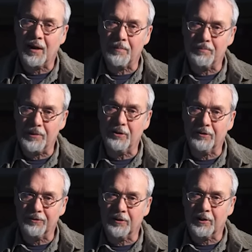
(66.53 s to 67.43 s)
how
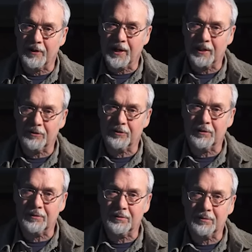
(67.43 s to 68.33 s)
beautiful our
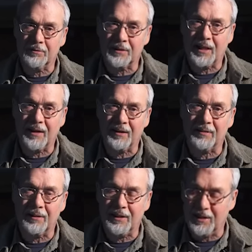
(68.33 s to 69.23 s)
natural
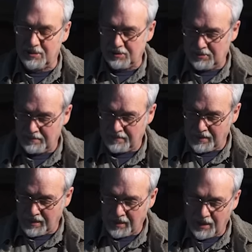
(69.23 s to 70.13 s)
setting is,
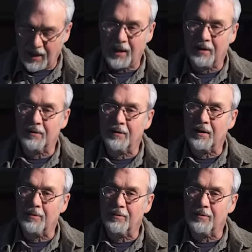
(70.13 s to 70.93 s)
and